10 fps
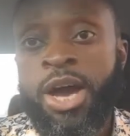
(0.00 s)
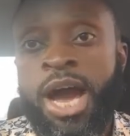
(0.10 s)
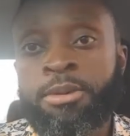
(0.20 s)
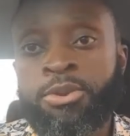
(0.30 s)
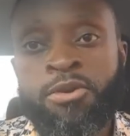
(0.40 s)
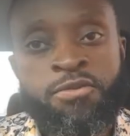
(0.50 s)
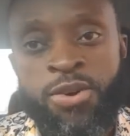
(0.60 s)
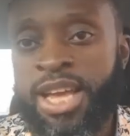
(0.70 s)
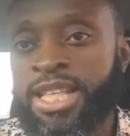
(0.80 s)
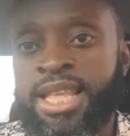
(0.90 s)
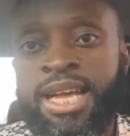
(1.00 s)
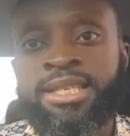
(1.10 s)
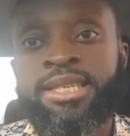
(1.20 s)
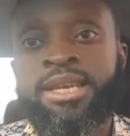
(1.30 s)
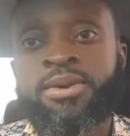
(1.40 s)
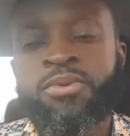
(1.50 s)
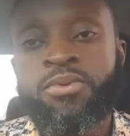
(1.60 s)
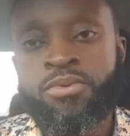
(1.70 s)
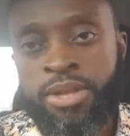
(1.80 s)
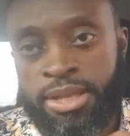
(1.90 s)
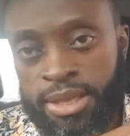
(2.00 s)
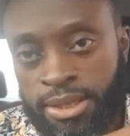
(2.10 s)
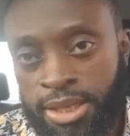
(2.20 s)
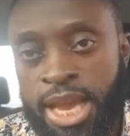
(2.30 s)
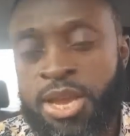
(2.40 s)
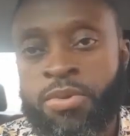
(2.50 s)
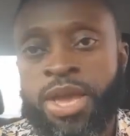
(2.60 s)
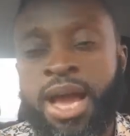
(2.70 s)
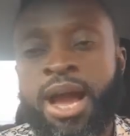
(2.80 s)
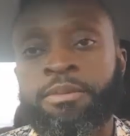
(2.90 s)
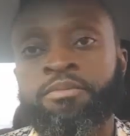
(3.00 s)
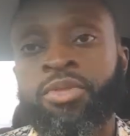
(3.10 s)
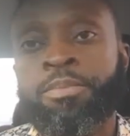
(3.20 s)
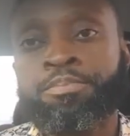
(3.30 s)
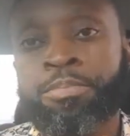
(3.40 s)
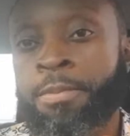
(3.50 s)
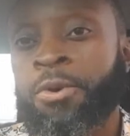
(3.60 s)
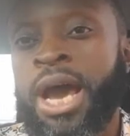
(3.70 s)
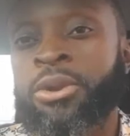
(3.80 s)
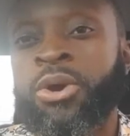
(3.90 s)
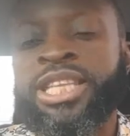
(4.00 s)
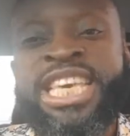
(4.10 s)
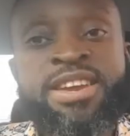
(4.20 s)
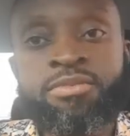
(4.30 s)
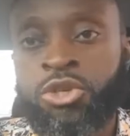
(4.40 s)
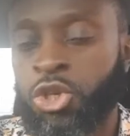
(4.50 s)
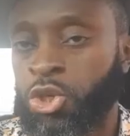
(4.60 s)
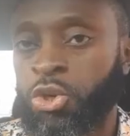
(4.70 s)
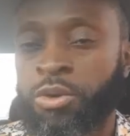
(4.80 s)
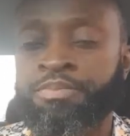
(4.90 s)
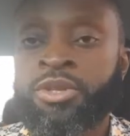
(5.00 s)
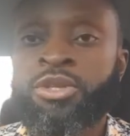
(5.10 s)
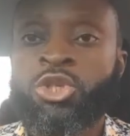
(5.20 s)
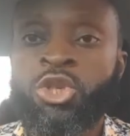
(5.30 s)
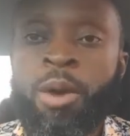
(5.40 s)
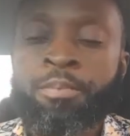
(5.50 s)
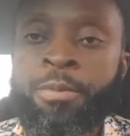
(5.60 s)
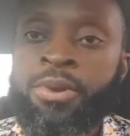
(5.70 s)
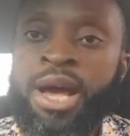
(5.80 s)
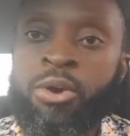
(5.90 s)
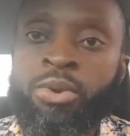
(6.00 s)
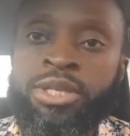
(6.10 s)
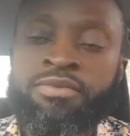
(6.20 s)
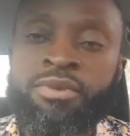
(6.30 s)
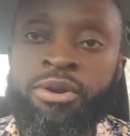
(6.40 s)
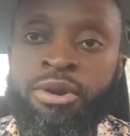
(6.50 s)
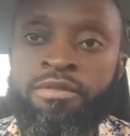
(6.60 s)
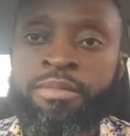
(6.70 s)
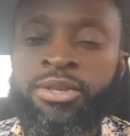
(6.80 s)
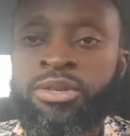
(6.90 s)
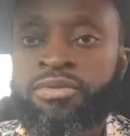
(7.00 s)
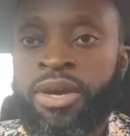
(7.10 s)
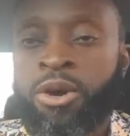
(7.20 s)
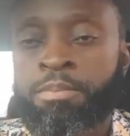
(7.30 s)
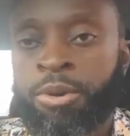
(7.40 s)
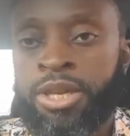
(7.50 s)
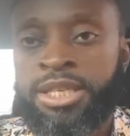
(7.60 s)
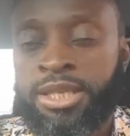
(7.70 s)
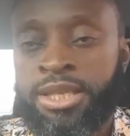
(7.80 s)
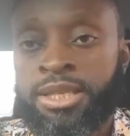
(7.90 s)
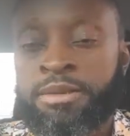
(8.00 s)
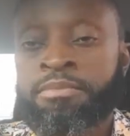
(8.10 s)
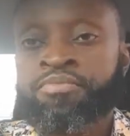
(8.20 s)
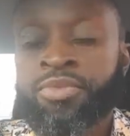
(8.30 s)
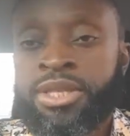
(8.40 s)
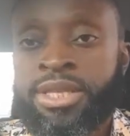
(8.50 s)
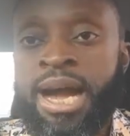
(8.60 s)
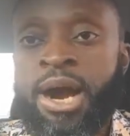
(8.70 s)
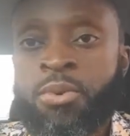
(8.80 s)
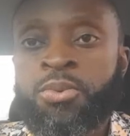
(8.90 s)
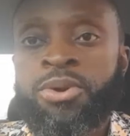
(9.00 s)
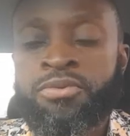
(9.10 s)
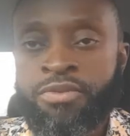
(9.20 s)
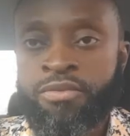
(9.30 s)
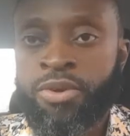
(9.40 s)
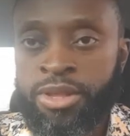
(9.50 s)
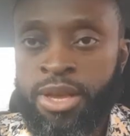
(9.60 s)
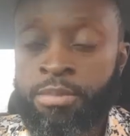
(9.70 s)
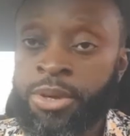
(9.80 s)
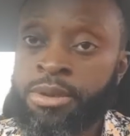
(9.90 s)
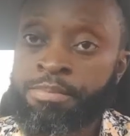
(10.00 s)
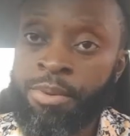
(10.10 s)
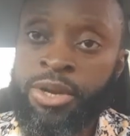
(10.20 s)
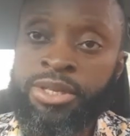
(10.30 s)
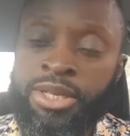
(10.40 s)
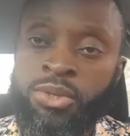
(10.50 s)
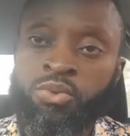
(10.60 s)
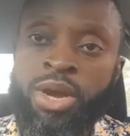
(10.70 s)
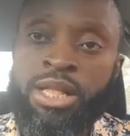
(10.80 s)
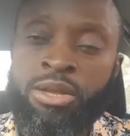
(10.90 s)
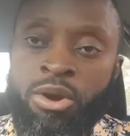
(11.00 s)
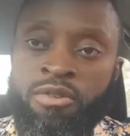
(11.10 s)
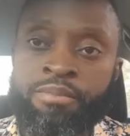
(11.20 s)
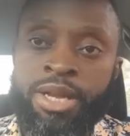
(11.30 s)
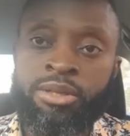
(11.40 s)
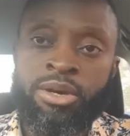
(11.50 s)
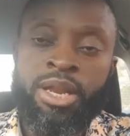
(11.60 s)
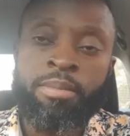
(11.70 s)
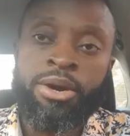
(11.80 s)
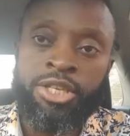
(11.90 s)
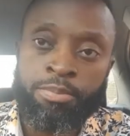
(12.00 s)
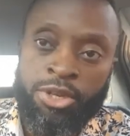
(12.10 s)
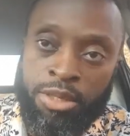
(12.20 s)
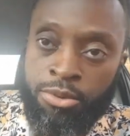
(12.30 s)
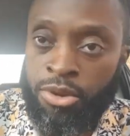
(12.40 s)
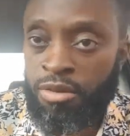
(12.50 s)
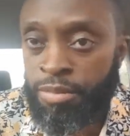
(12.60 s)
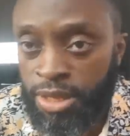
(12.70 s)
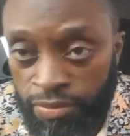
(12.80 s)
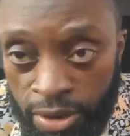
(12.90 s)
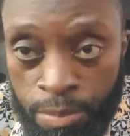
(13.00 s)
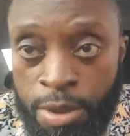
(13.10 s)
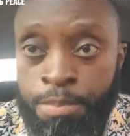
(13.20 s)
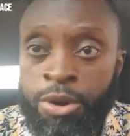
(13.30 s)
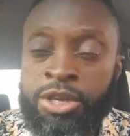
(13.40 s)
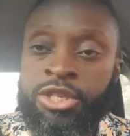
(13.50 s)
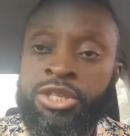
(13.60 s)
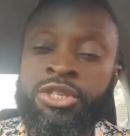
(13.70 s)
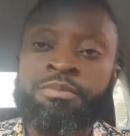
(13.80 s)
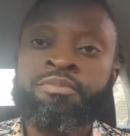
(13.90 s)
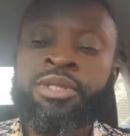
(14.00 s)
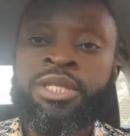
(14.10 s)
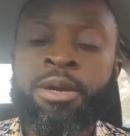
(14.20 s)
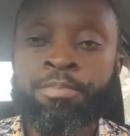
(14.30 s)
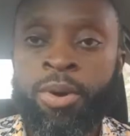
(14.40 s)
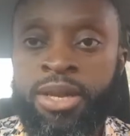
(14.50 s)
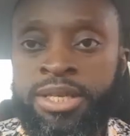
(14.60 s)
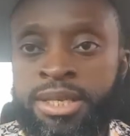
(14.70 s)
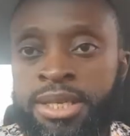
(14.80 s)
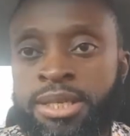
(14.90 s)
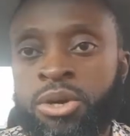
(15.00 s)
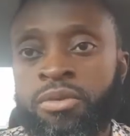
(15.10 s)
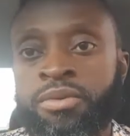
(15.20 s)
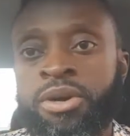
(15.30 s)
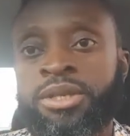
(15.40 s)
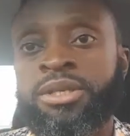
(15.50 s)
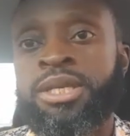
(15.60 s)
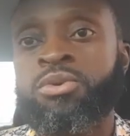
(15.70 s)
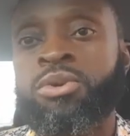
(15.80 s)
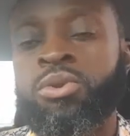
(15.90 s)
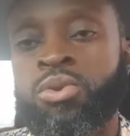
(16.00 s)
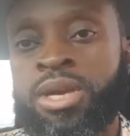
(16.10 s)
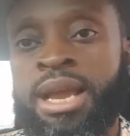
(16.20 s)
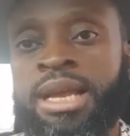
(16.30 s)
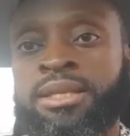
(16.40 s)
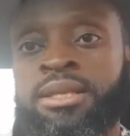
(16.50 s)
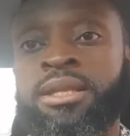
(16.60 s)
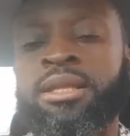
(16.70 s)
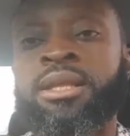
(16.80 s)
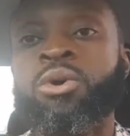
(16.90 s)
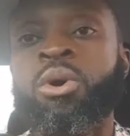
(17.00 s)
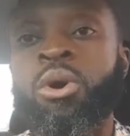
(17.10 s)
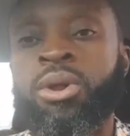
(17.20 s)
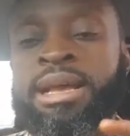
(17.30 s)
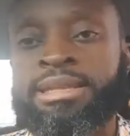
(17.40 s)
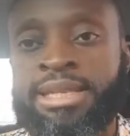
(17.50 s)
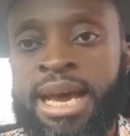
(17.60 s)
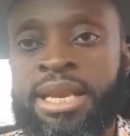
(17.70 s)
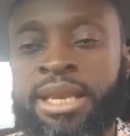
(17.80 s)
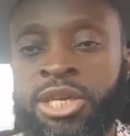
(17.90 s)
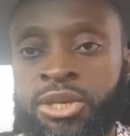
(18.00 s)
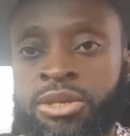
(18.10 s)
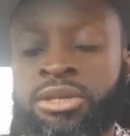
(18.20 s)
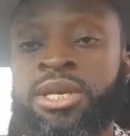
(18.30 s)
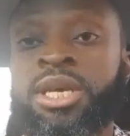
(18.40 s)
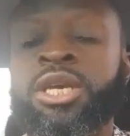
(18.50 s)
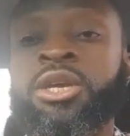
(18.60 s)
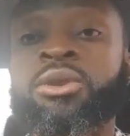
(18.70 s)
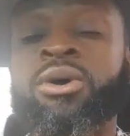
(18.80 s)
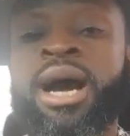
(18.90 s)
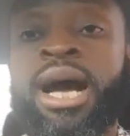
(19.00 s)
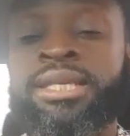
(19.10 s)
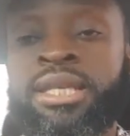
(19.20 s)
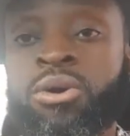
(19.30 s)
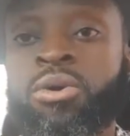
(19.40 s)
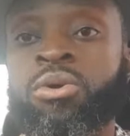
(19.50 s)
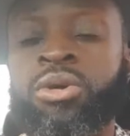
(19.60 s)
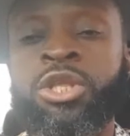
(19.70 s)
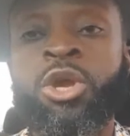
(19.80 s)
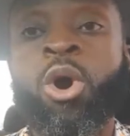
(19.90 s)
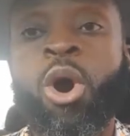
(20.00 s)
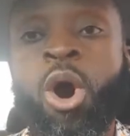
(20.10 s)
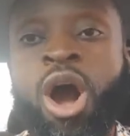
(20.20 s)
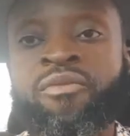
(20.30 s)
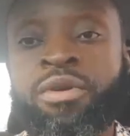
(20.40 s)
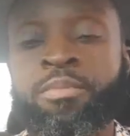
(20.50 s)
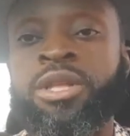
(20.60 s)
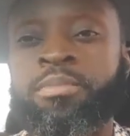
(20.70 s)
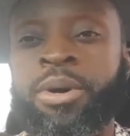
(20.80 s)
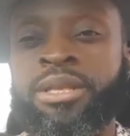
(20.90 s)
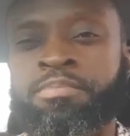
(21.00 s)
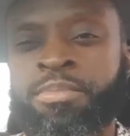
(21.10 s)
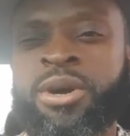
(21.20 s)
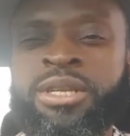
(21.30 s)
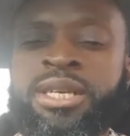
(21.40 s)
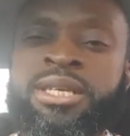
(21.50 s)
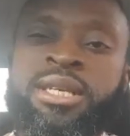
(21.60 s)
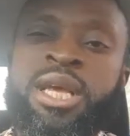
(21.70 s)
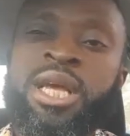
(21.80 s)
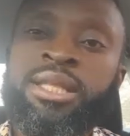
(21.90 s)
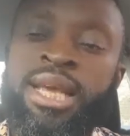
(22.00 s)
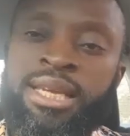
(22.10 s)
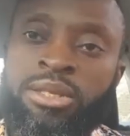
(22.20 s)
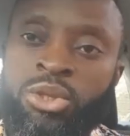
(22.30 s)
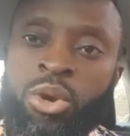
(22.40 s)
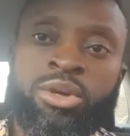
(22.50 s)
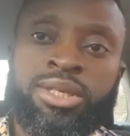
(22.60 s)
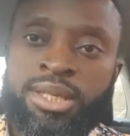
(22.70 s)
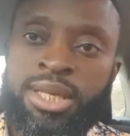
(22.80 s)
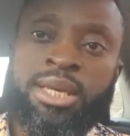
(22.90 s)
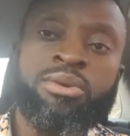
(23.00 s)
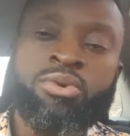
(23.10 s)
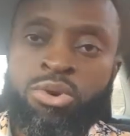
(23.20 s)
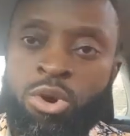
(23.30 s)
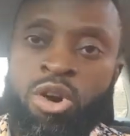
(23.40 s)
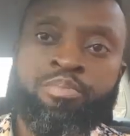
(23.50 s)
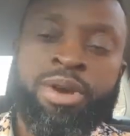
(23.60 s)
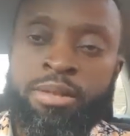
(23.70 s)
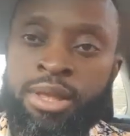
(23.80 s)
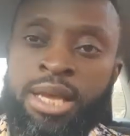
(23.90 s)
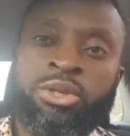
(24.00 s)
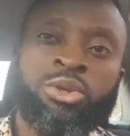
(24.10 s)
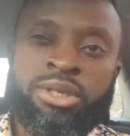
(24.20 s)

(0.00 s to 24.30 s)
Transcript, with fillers: Don't forget that the stage we are, people are not even sure. Some people are waiting for government to develop policies that will favor them. But the point is, when government, talking about responsible government, developing policies, the policies, of course, they will look at the whole entire nations, as a whole, everybody. But the point is, there is no single government, there is no